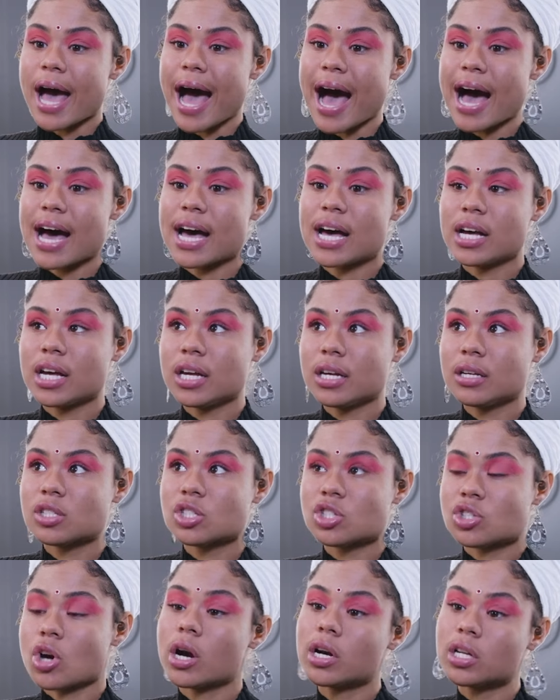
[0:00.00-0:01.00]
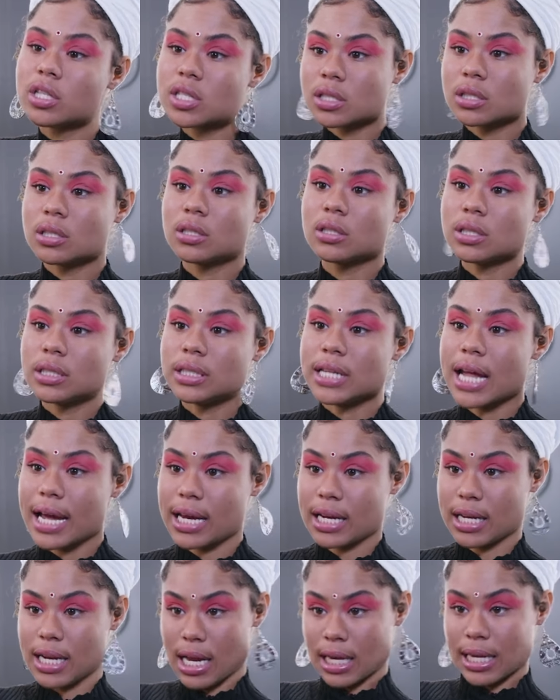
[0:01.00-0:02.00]
I started to
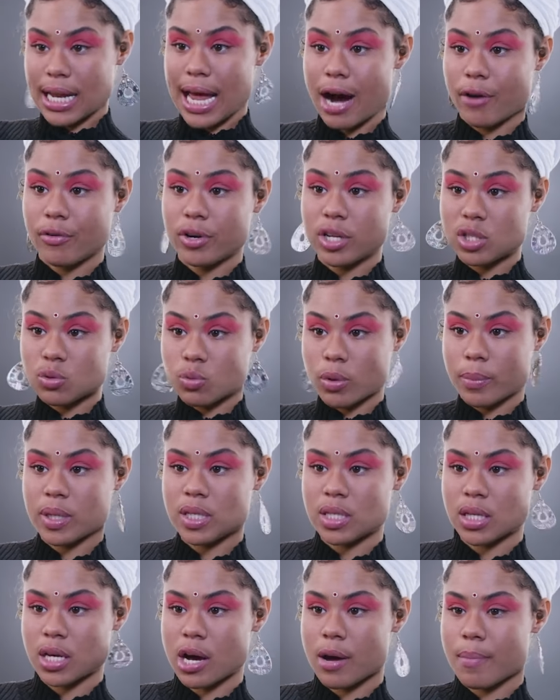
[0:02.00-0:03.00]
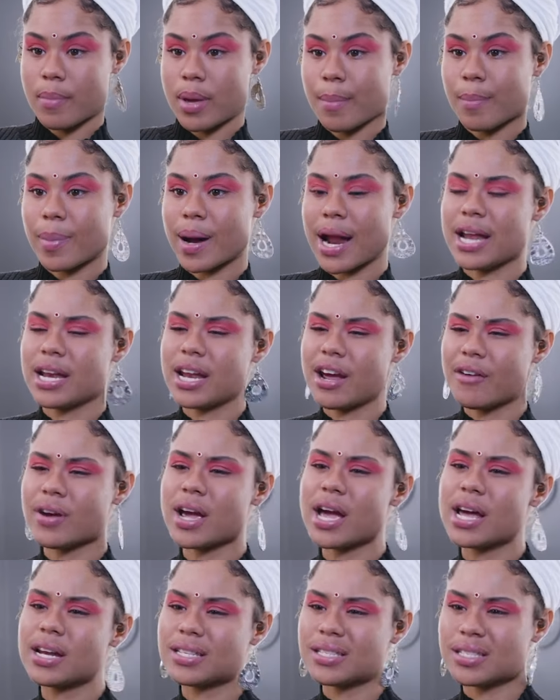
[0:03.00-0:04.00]
like allow these women to come in, but I never
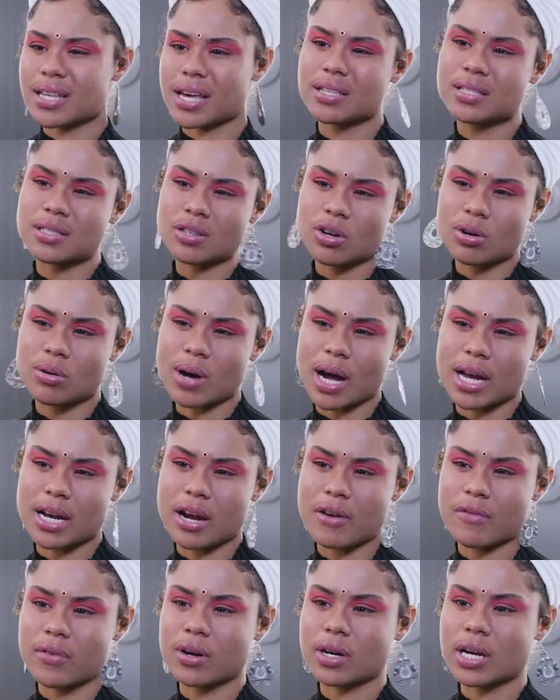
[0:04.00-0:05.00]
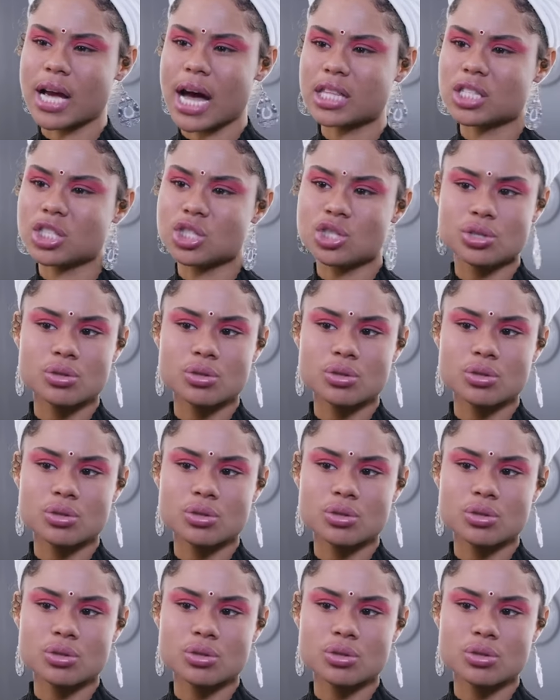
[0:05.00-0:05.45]
had a say so. I never got to